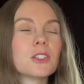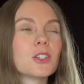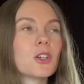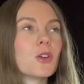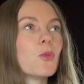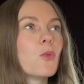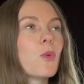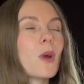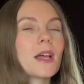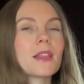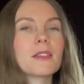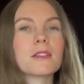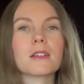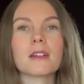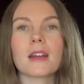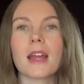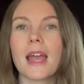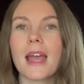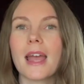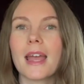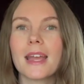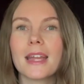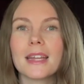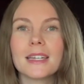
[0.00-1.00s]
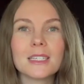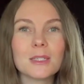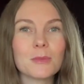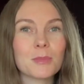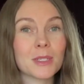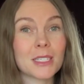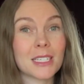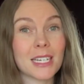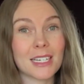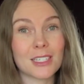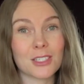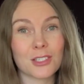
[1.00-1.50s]
to weather any
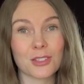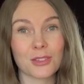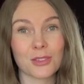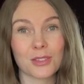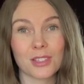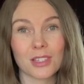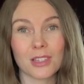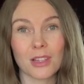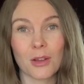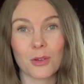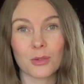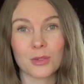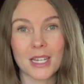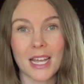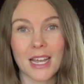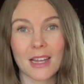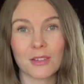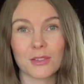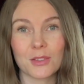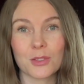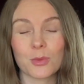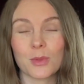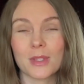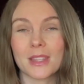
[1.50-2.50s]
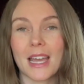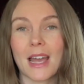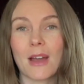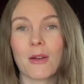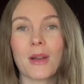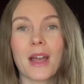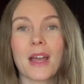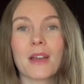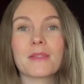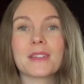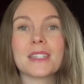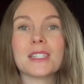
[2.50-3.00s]
potential slowdowns
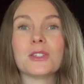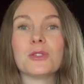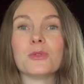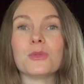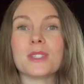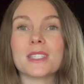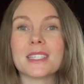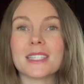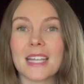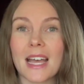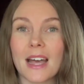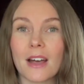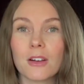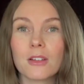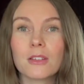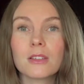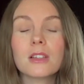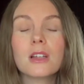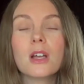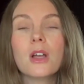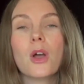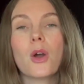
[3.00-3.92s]
without having to sell